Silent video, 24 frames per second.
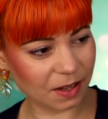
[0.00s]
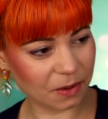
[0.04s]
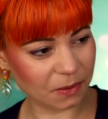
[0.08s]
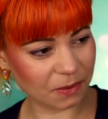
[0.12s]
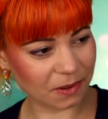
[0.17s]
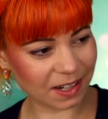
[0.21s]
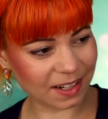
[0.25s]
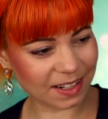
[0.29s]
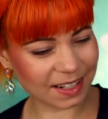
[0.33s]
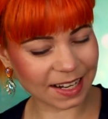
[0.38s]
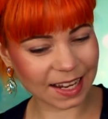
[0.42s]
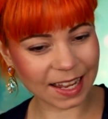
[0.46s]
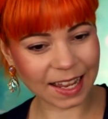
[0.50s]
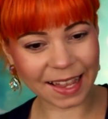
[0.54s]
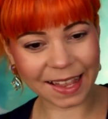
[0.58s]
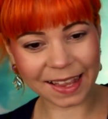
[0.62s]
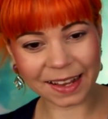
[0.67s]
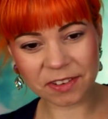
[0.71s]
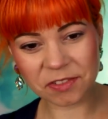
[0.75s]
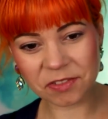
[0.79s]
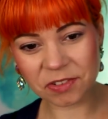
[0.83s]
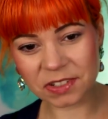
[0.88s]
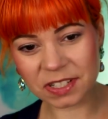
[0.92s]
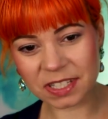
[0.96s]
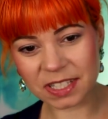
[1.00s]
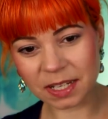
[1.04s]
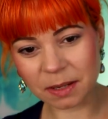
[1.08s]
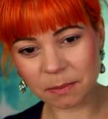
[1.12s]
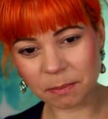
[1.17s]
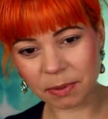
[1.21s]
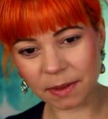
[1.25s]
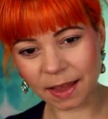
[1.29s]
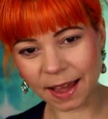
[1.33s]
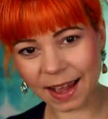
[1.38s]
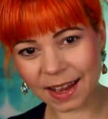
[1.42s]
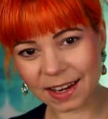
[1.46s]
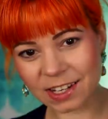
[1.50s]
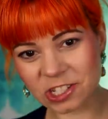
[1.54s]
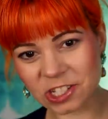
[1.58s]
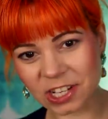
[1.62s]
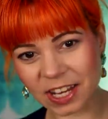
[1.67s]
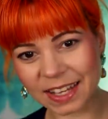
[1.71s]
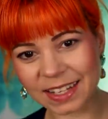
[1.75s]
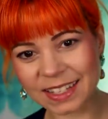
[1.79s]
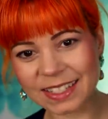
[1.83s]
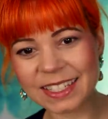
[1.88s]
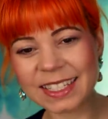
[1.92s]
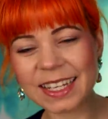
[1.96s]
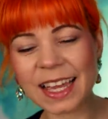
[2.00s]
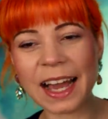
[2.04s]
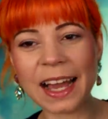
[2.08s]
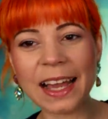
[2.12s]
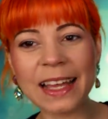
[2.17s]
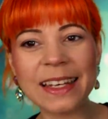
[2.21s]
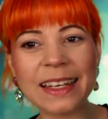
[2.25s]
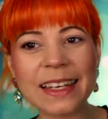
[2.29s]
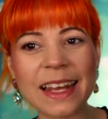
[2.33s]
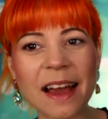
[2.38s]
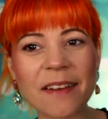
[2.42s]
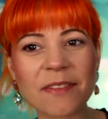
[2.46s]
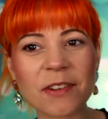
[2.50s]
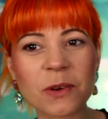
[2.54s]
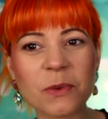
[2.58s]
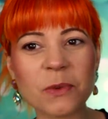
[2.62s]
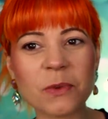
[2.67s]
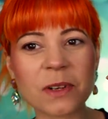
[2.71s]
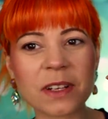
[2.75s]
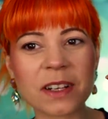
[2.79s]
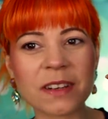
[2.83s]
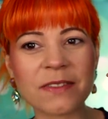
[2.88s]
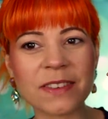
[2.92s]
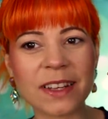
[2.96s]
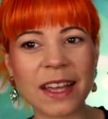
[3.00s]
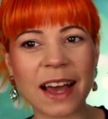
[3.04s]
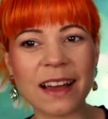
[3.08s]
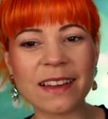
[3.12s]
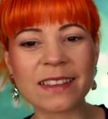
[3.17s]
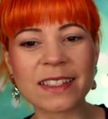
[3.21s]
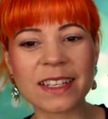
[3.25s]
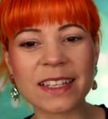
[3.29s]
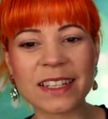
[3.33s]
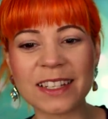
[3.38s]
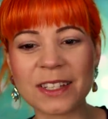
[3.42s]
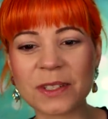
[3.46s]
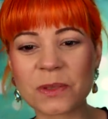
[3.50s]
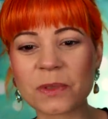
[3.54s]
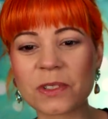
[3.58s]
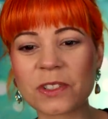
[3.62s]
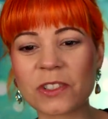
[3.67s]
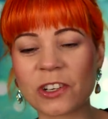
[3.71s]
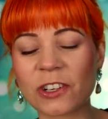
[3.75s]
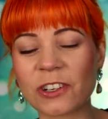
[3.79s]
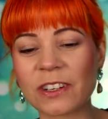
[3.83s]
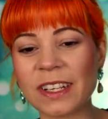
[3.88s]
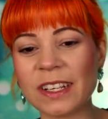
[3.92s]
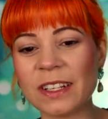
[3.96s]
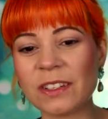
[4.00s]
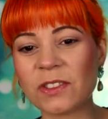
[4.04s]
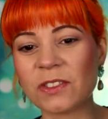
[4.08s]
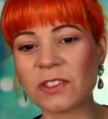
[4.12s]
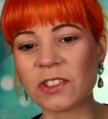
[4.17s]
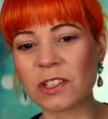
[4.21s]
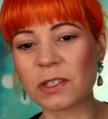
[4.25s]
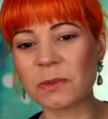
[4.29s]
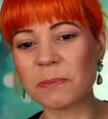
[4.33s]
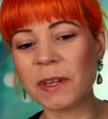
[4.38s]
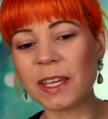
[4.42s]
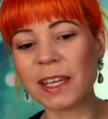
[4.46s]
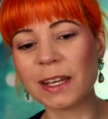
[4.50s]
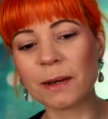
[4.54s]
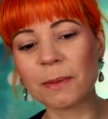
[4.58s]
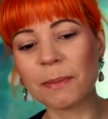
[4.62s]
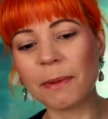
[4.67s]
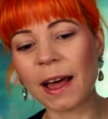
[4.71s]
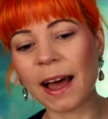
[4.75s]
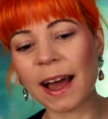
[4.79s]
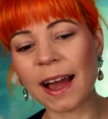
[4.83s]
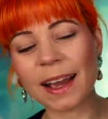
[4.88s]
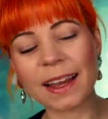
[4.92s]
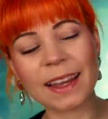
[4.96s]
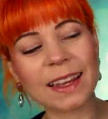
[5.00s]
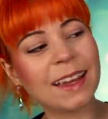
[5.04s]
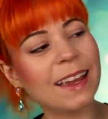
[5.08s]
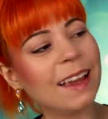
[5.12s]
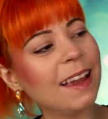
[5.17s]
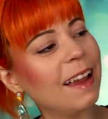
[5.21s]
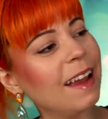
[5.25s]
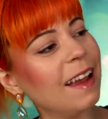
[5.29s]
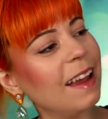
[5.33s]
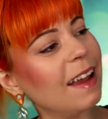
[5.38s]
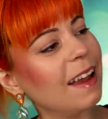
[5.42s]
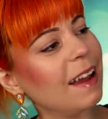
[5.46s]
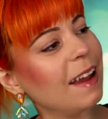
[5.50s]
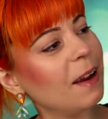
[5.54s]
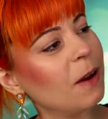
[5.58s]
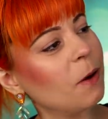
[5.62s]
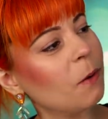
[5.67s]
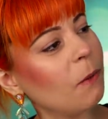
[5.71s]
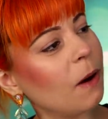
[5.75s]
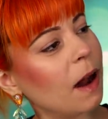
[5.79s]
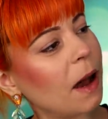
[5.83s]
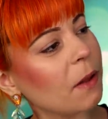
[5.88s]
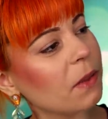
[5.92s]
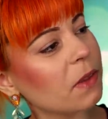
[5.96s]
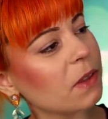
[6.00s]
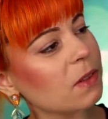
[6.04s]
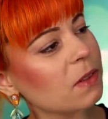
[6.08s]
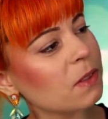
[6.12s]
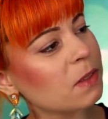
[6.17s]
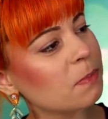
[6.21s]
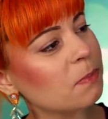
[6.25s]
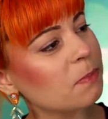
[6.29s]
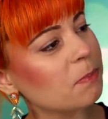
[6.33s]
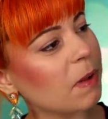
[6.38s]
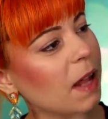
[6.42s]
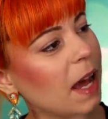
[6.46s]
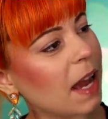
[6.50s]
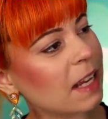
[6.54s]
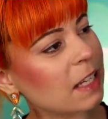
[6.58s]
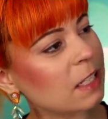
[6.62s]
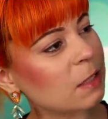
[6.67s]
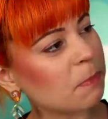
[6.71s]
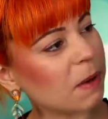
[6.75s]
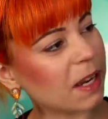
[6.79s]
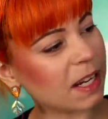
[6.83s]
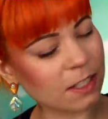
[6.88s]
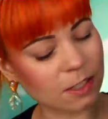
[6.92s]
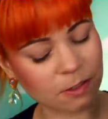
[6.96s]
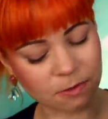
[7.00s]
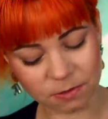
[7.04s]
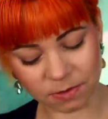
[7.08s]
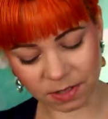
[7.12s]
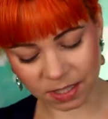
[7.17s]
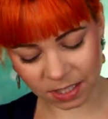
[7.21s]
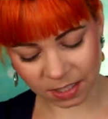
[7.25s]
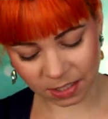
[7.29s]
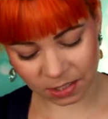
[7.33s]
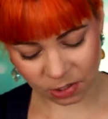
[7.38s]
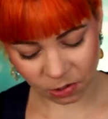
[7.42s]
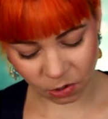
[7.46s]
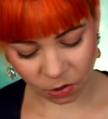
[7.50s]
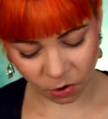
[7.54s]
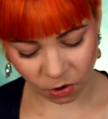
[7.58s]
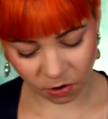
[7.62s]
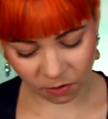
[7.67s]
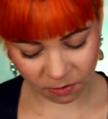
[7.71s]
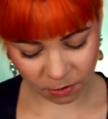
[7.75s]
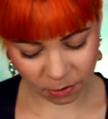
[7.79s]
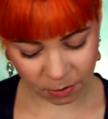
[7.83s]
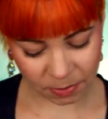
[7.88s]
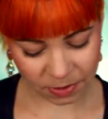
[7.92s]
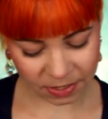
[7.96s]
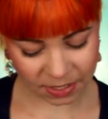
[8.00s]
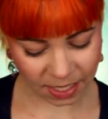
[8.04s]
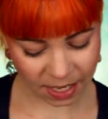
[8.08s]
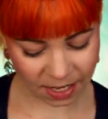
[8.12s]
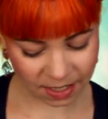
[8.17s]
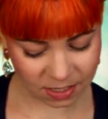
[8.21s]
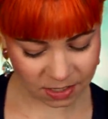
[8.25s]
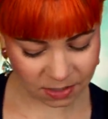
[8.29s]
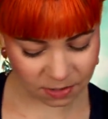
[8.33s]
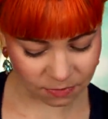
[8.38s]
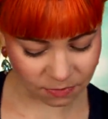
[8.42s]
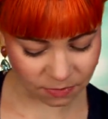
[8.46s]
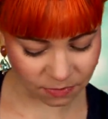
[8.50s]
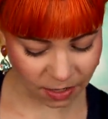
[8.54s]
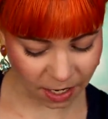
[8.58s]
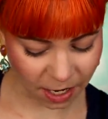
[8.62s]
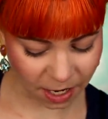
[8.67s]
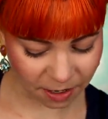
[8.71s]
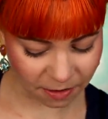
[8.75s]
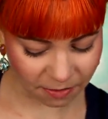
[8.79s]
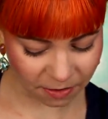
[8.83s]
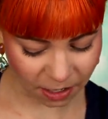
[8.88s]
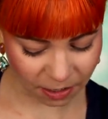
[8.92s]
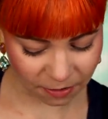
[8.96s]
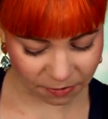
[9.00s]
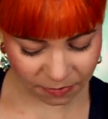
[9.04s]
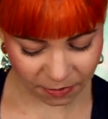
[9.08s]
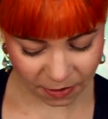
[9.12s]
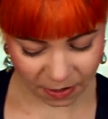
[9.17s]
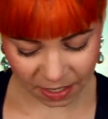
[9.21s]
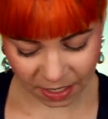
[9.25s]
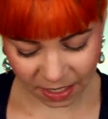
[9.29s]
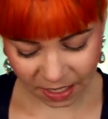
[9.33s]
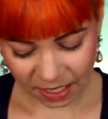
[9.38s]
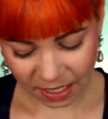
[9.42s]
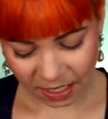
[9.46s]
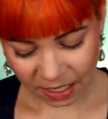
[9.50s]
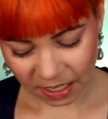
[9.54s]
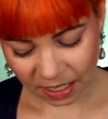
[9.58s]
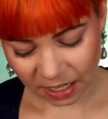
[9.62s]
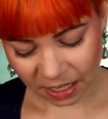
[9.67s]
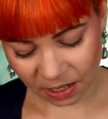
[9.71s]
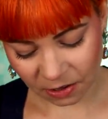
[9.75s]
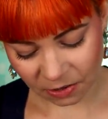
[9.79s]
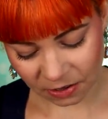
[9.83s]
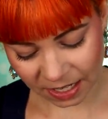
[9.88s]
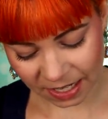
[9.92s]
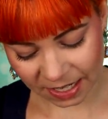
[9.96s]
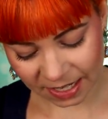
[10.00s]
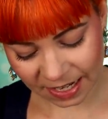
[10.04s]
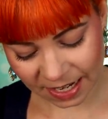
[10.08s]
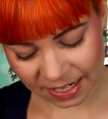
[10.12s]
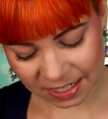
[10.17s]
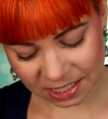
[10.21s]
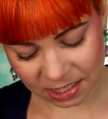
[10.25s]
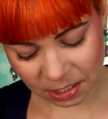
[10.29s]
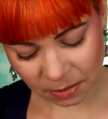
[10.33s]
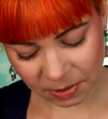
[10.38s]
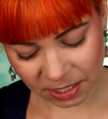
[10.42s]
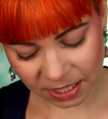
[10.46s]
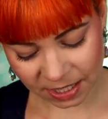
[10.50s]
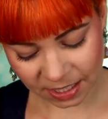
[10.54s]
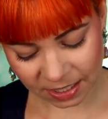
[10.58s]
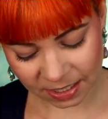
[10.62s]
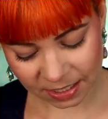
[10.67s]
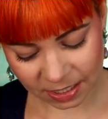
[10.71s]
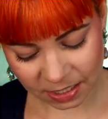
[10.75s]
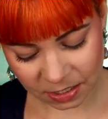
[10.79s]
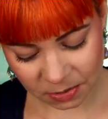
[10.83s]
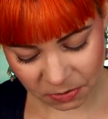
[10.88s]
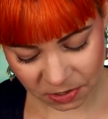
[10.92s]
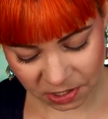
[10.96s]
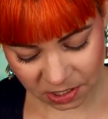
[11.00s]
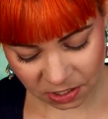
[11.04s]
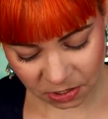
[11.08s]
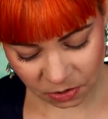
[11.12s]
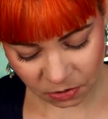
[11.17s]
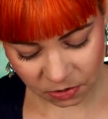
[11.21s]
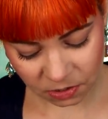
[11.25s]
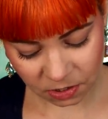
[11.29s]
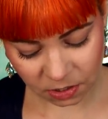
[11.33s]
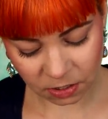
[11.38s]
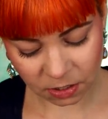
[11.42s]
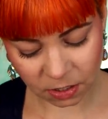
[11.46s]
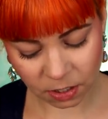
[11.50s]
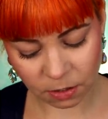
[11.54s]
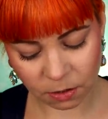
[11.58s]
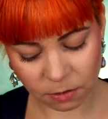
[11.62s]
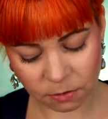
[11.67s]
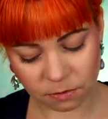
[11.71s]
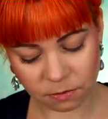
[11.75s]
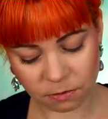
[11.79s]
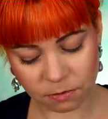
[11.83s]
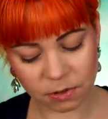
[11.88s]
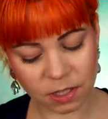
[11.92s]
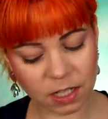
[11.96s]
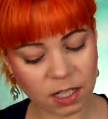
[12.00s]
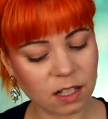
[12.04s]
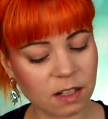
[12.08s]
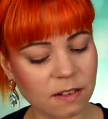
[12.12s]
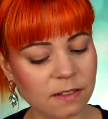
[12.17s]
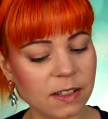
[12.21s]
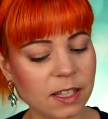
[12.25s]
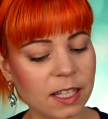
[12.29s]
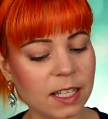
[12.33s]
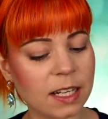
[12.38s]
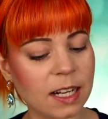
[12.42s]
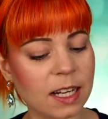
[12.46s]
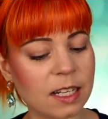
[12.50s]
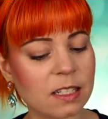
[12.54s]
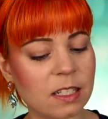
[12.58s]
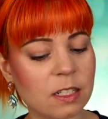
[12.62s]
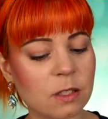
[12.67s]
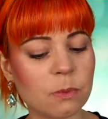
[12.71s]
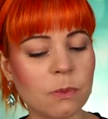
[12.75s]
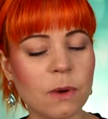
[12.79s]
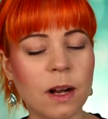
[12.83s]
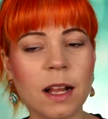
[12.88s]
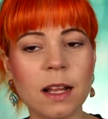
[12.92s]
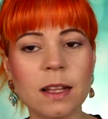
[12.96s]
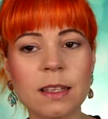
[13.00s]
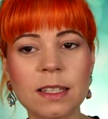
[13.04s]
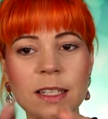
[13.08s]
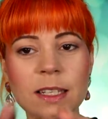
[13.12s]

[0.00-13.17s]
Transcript: What an interesting black shade. See, I never would have guessed that this would turn into just being a black. Wow, those black specks really took over, but that is very, very fun. Okay, next up, I think this one is going to look really, really nice as well.